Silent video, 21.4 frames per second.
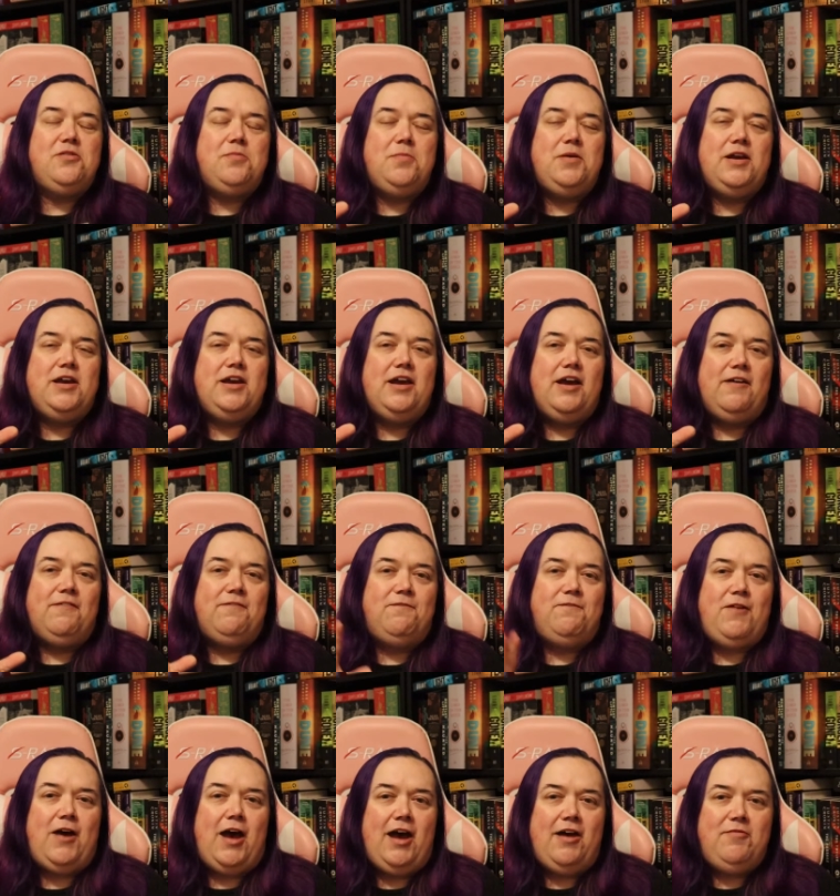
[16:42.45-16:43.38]
to be a
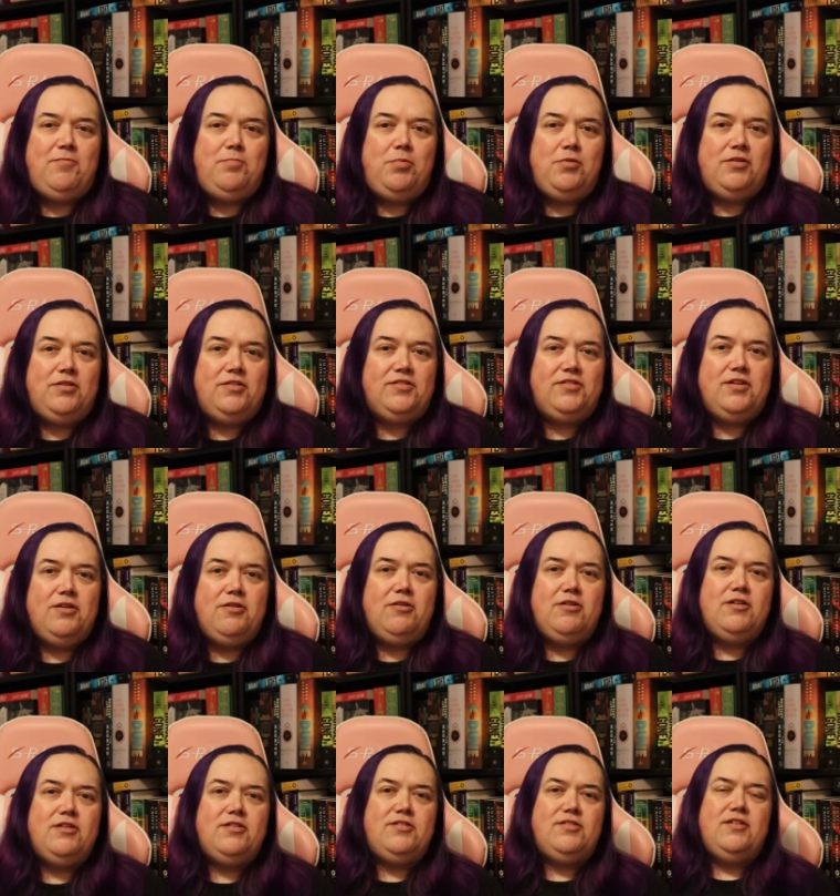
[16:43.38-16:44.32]
5-book
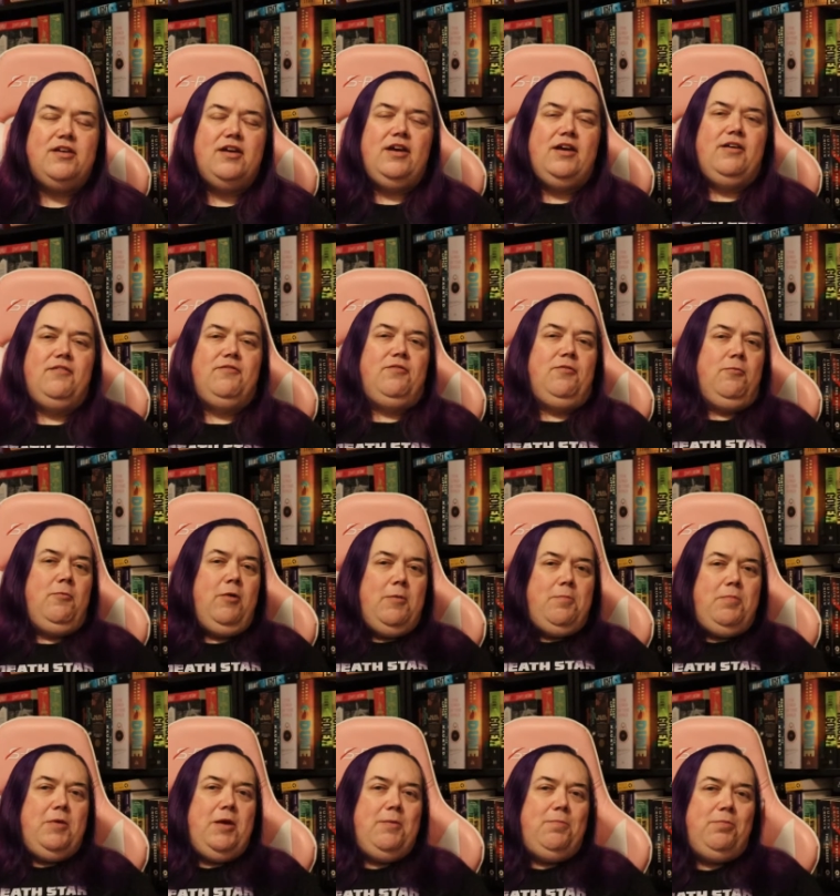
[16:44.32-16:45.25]
series, from
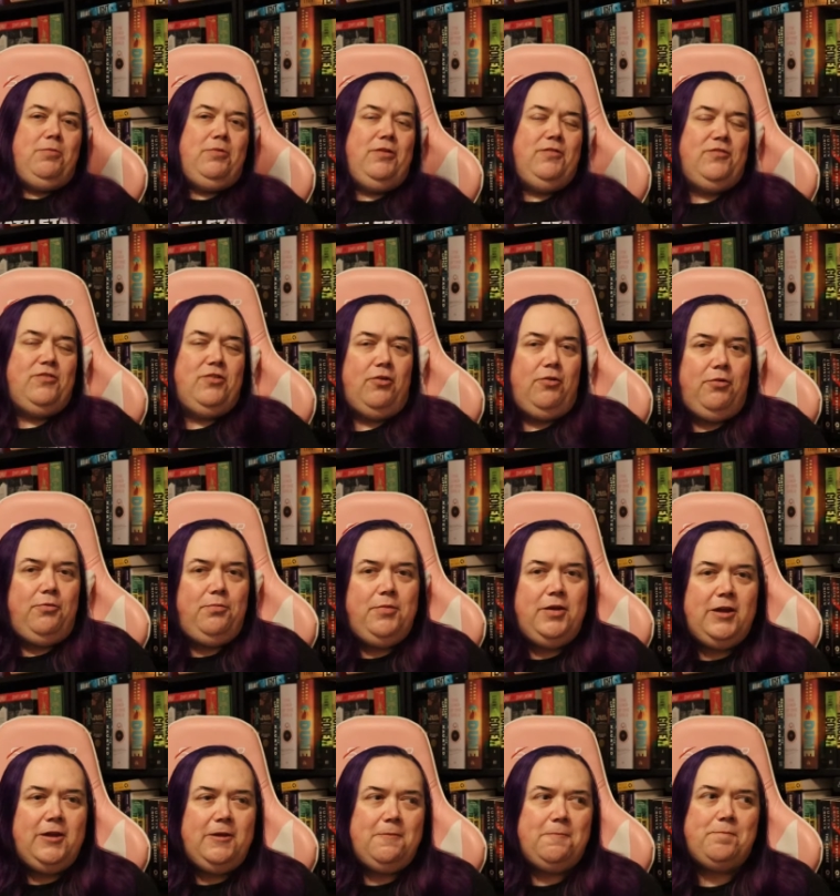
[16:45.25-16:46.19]
what people have told
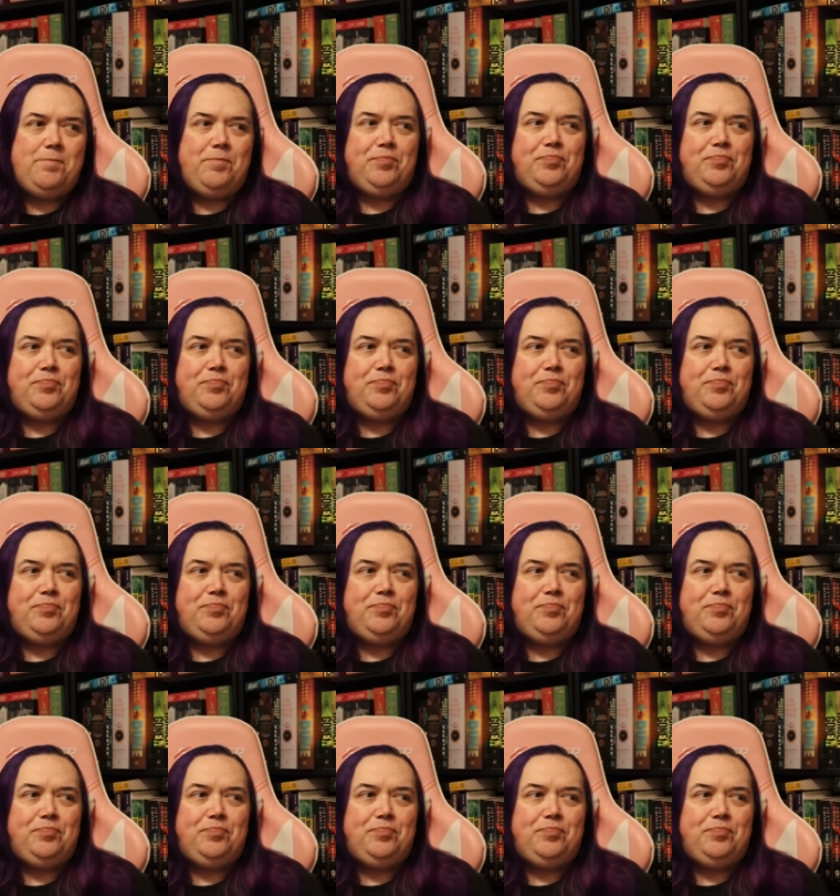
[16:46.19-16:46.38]
me.